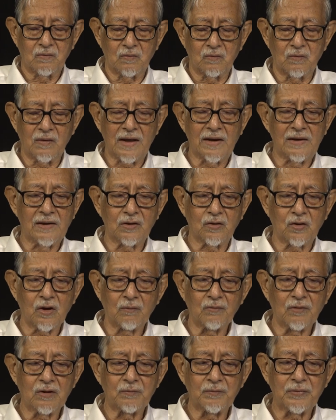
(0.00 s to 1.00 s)
While the
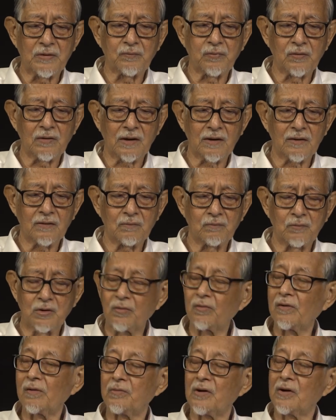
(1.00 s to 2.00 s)
common people are
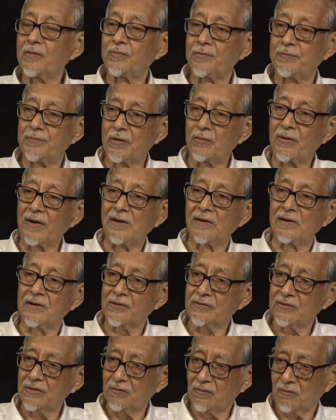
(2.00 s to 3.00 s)

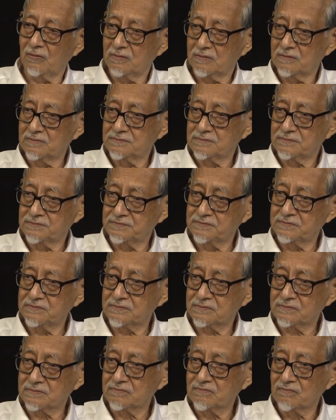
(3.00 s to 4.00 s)
bewildered, you know. Mm. Mm.